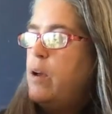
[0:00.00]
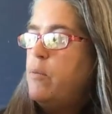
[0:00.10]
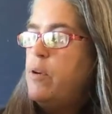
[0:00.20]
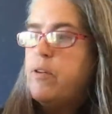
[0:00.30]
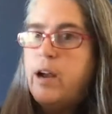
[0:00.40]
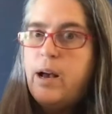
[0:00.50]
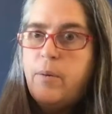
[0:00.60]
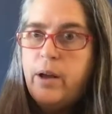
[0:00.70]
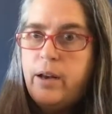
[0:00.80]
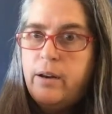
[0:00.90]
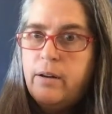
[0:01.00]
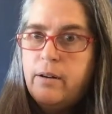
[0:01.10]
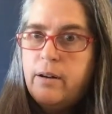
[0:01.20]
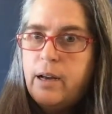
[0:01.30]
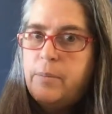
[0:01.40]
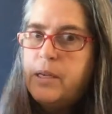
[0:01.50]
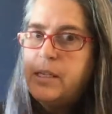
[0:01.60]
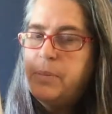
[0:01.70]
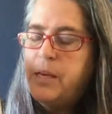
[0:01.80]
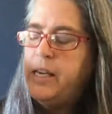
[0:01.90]
We forgot one. I
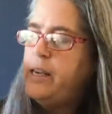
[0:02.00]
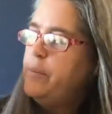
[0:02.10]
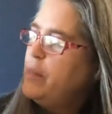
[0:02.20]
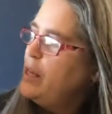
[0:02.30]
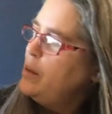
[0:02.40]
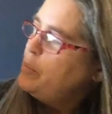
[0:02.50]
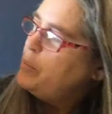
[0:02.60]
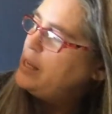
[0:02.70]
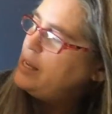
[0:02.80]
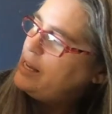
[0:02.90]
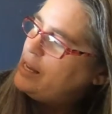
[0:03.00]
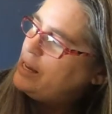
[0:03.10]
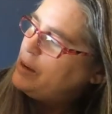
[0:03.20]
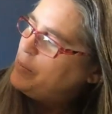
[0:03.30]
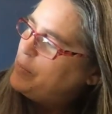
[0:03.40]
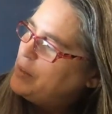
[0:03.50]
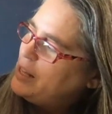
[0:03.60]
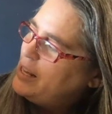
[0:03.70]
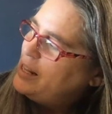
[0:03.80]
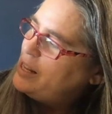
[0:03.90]
missed P. P.
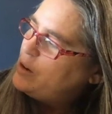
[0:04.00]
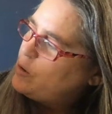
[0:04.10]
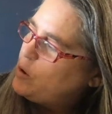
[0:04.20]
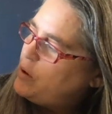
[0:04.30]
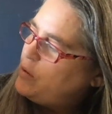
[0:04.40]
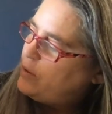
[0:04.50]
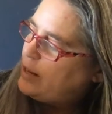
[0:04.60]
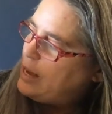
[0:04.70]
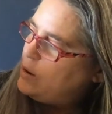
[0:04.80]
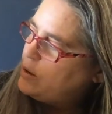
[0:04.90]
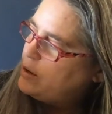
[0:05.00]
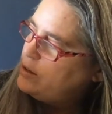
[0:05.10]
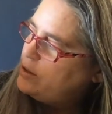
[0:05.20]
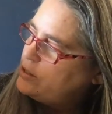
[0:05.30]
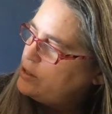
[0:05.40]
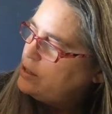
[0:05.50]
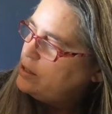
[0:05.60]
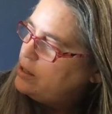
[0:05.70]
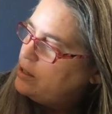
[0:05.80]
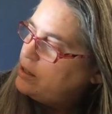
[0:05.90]
They grow in flowers,
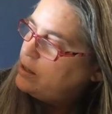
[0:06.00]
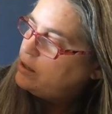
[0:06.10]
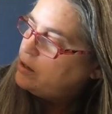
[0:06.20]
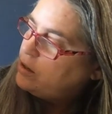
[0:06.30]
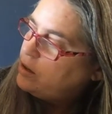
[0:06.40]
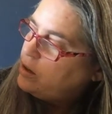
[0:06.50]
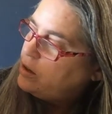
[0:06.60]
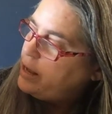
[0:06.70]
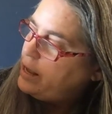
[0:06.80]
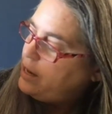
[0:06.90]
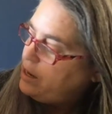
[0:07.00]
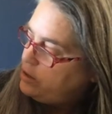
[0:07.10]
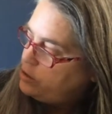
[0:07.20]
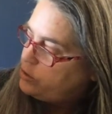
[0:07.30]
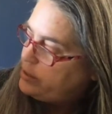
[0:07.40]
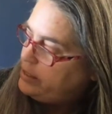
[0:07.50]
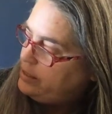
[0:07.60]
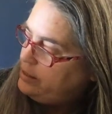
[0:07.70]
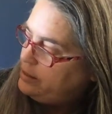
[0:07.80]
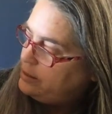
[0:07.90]
hang on trees,